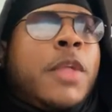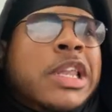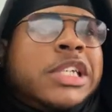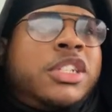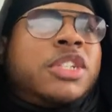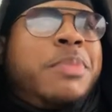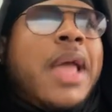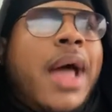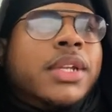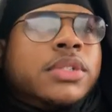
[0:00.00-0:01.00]
Let's just be
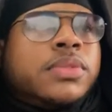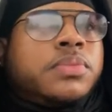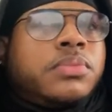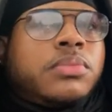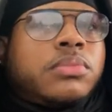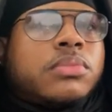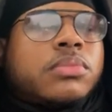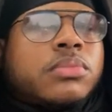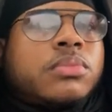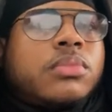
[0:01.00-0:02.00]
honest.
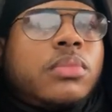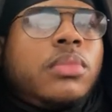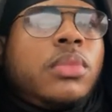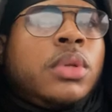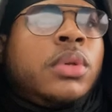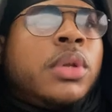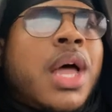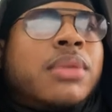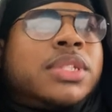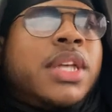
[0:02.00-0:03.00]
You know
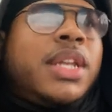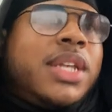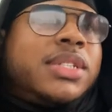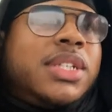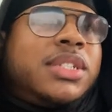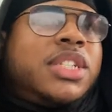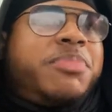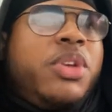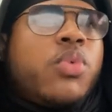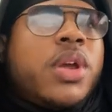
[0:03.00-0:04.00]
what I'm saying? Let's
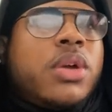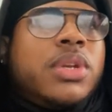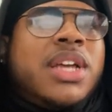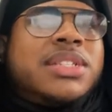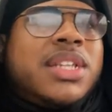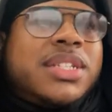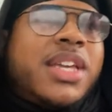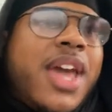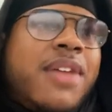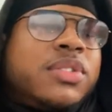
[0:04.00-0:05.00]
just be real. Let's
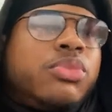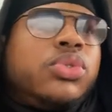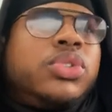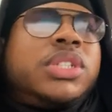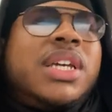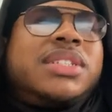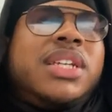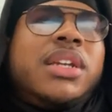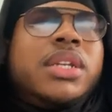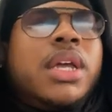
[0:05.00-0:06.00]
cave some dudes' chests
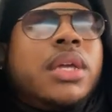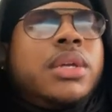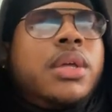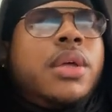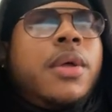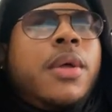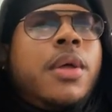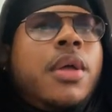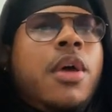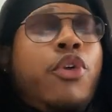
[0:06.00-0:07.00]
in today.
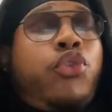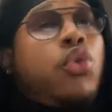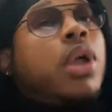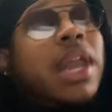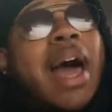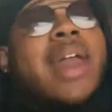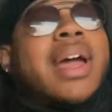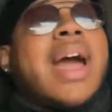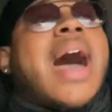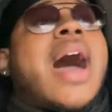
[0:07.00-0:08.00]
For a lot
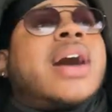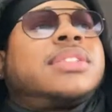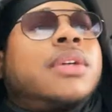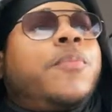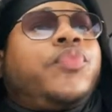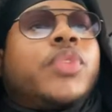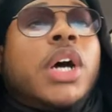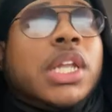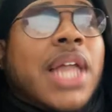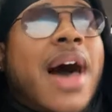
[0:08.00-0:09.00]
of guys,
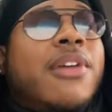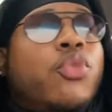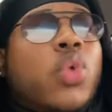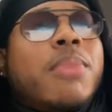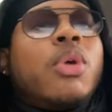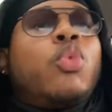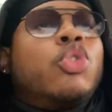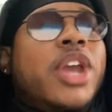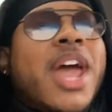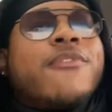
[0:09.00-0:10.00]
a lot of women
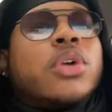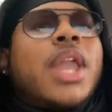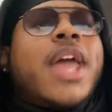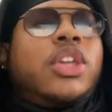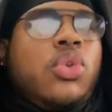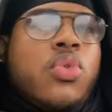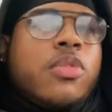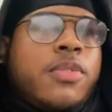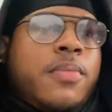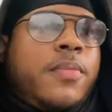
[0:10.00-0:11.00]
will never like you.
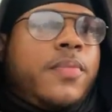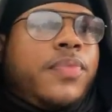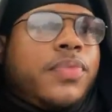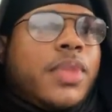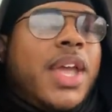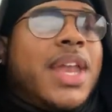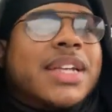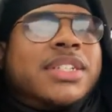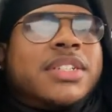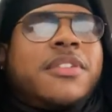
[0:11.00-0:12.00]
And
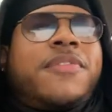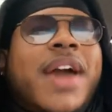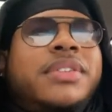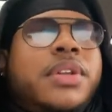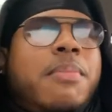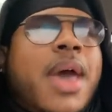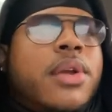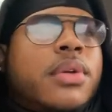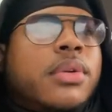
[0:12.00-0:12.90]
that's just the fact of the matter.